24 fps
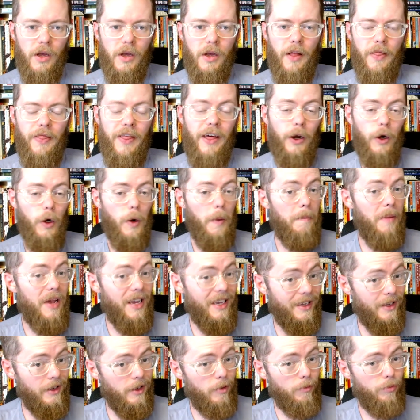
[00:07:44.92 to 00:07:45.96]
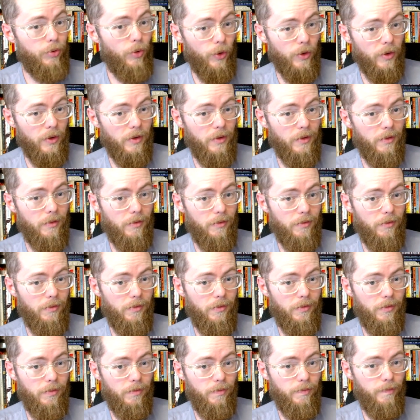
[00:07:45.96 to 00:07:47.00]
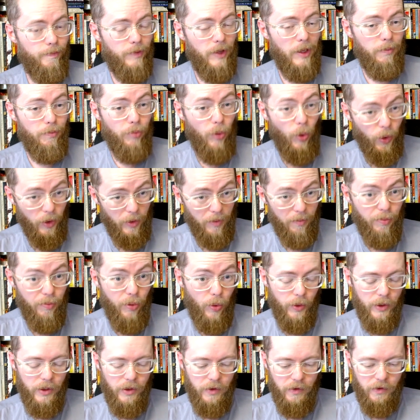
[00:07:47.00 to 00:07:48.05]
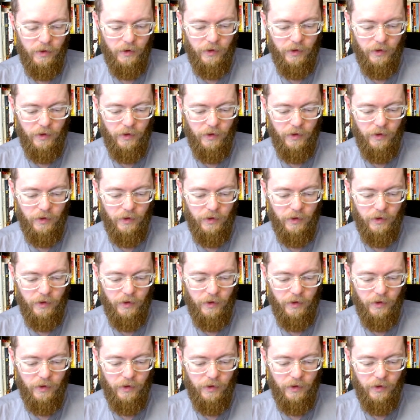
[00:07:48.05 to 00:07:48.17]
that are making important points.